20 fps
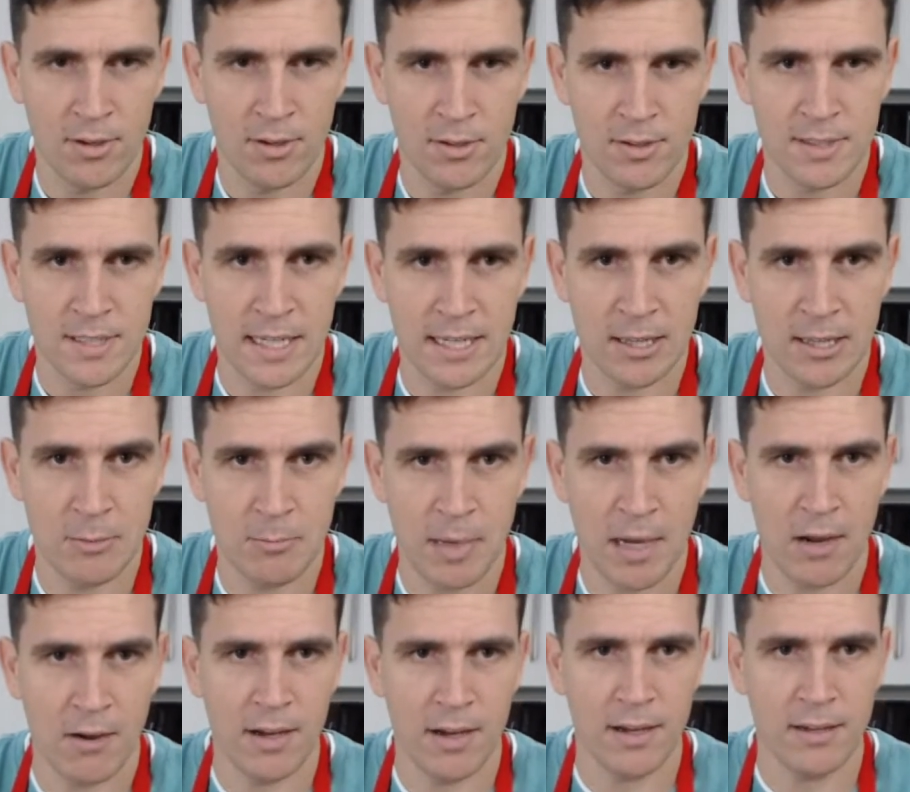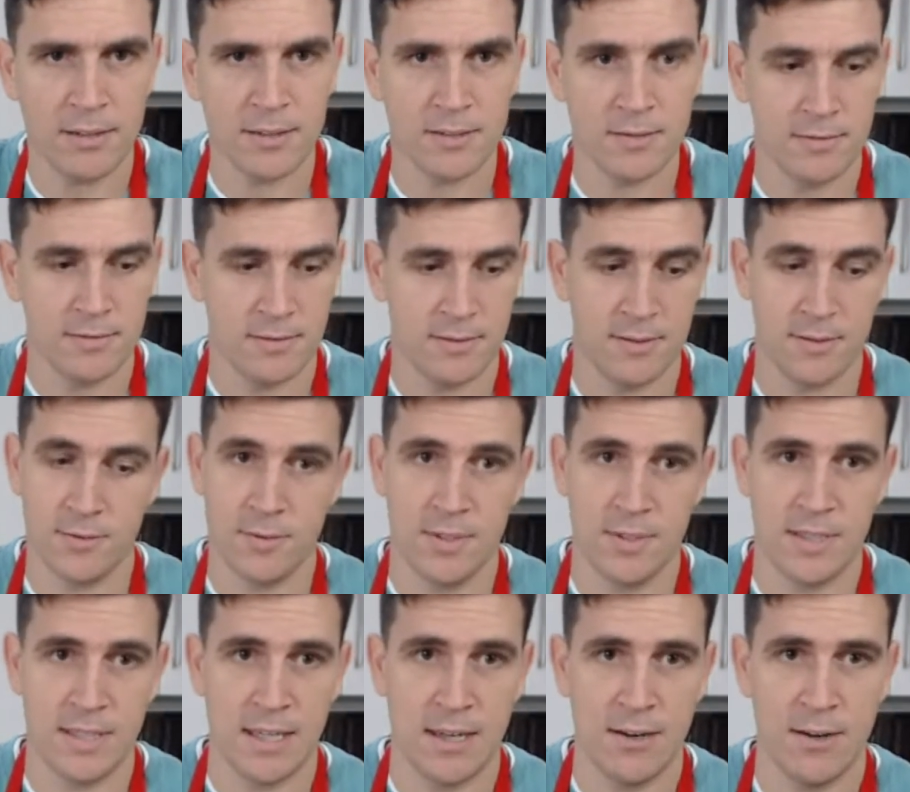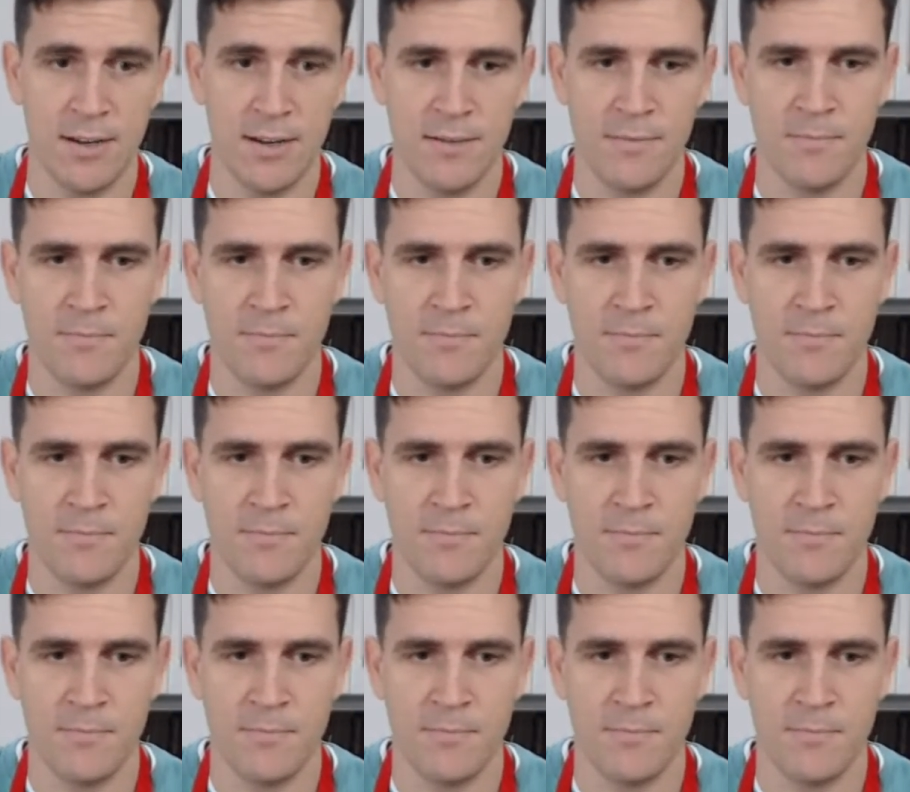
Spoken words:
Taking the power out, it's a bit scary.